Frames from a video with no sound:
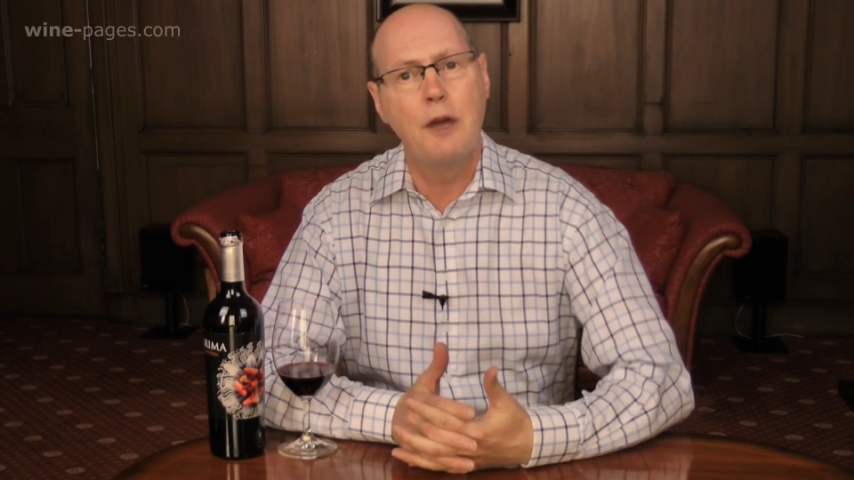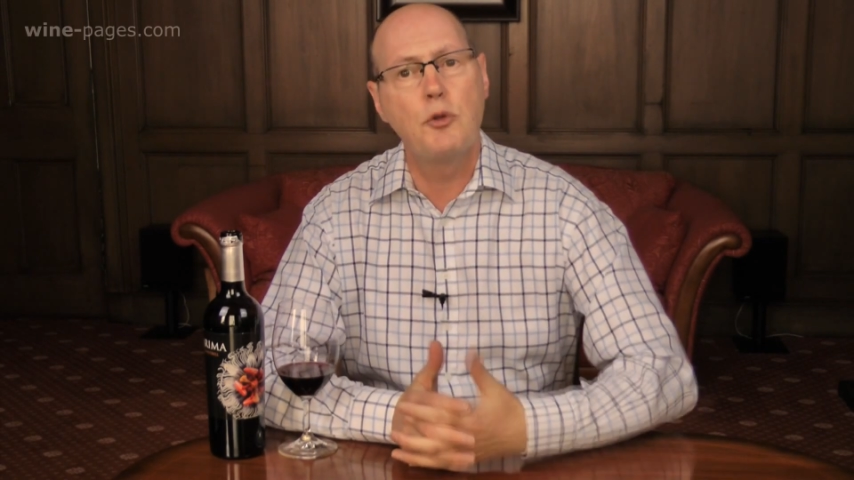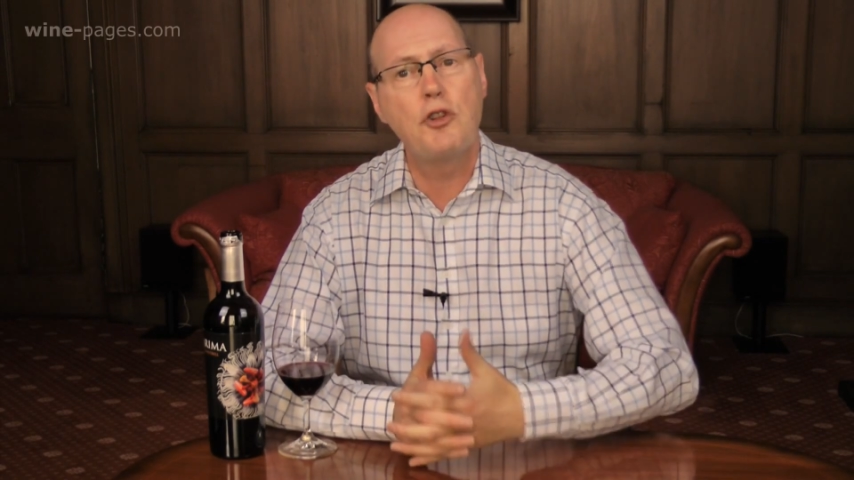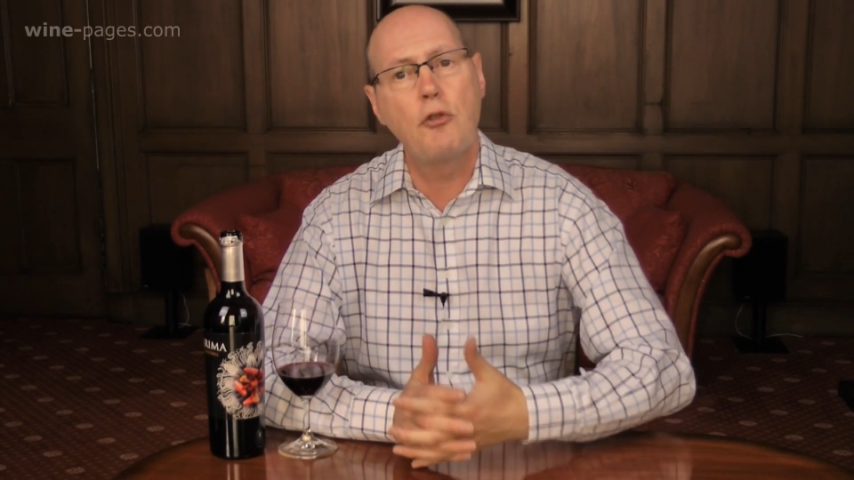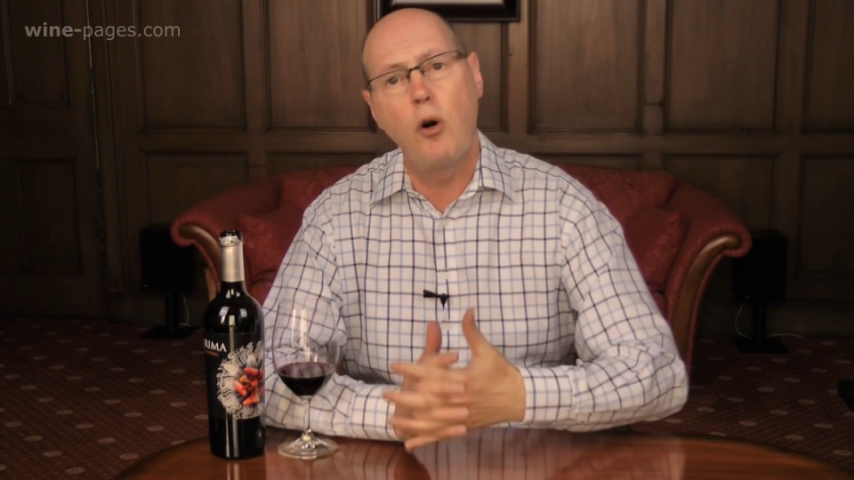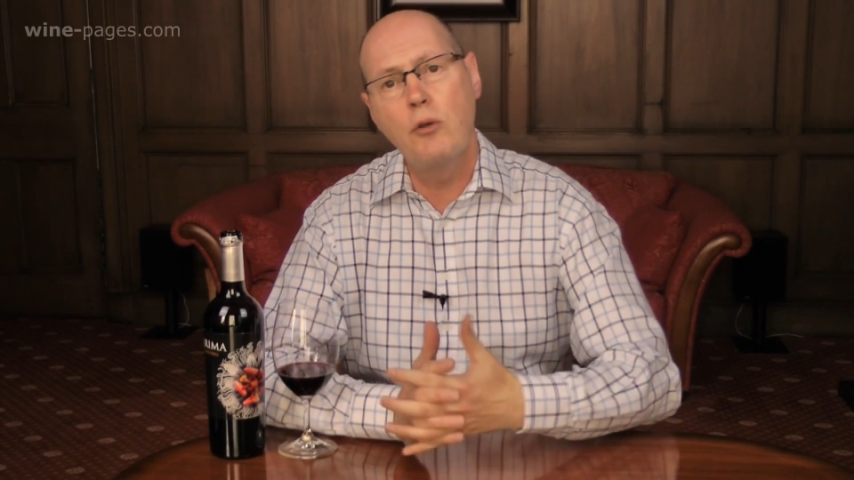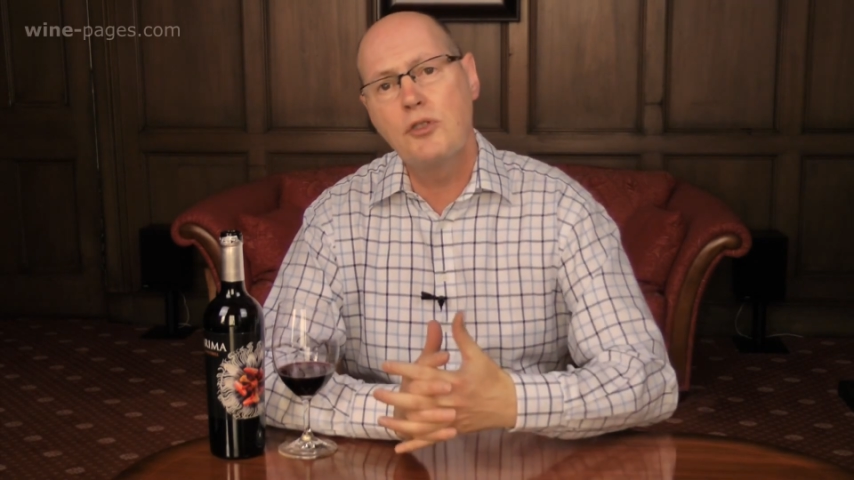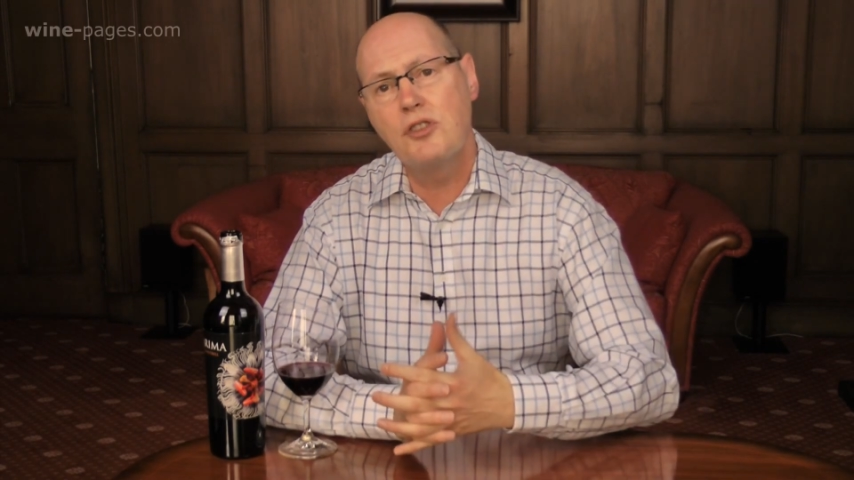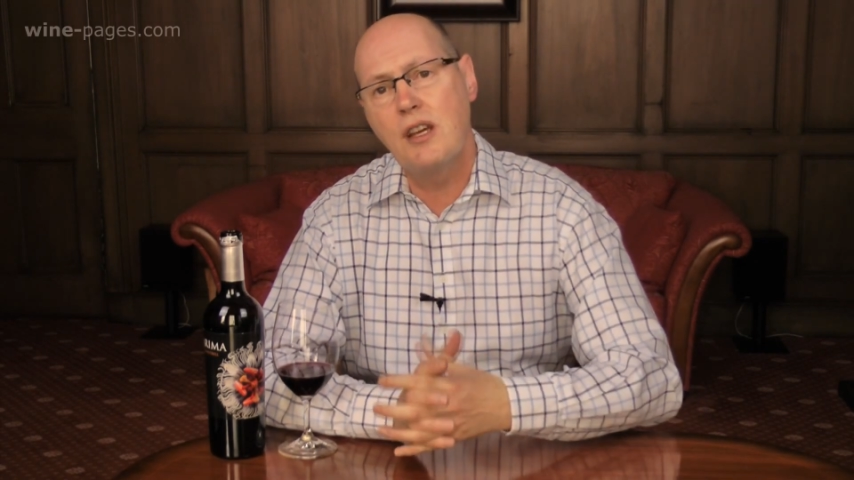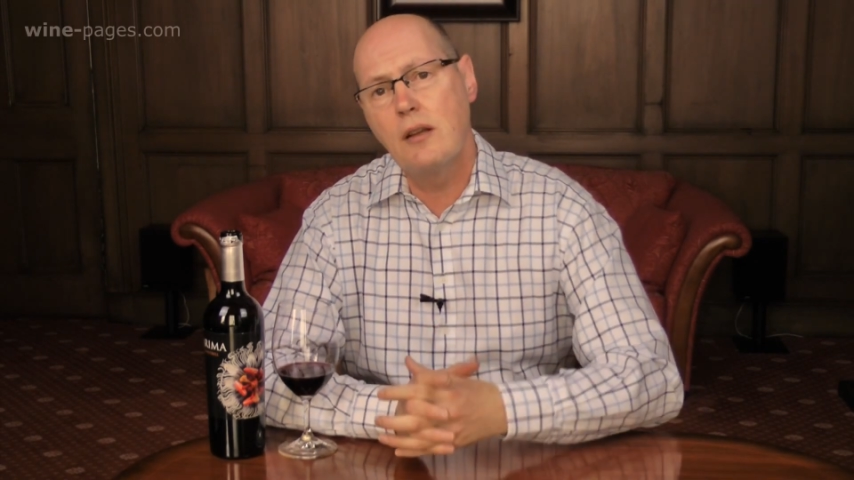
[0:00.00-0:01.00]
and which are
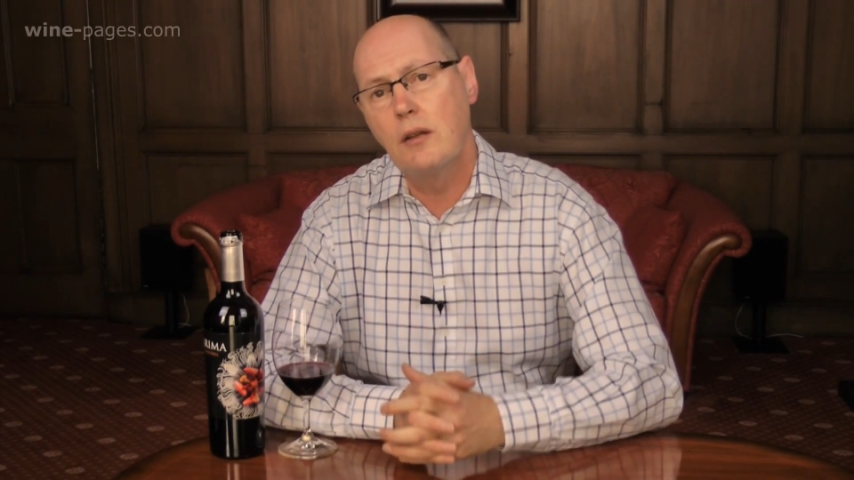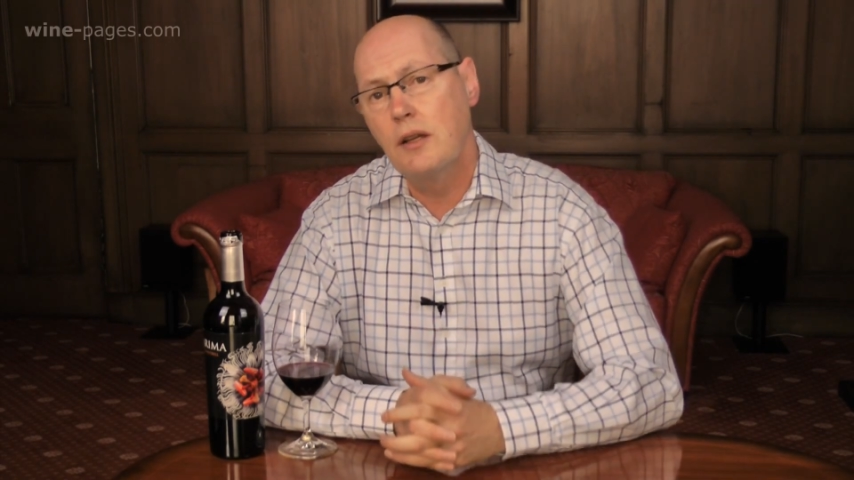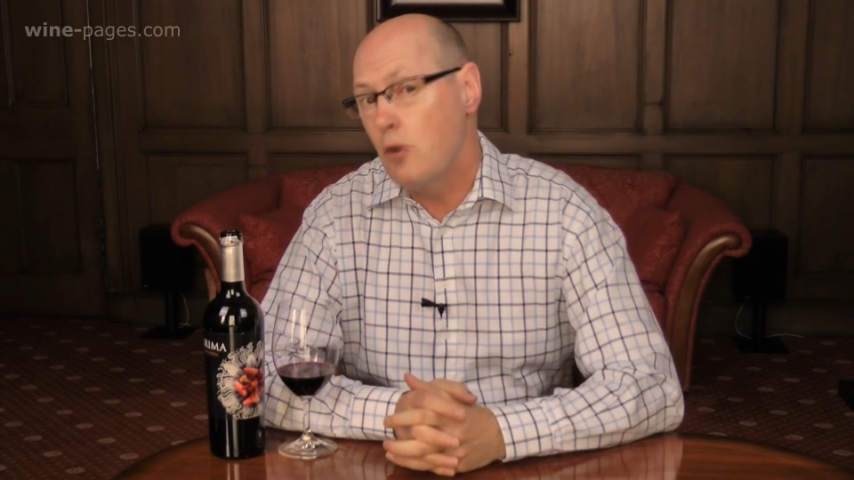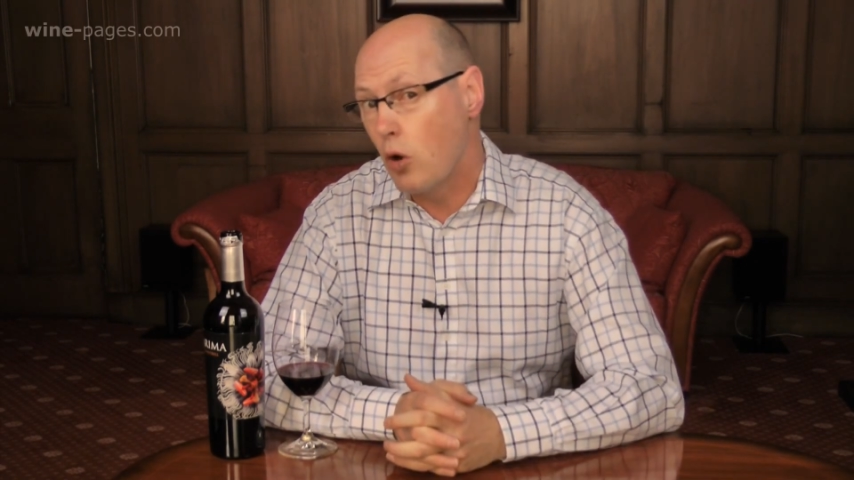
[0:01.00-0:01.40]
on sale in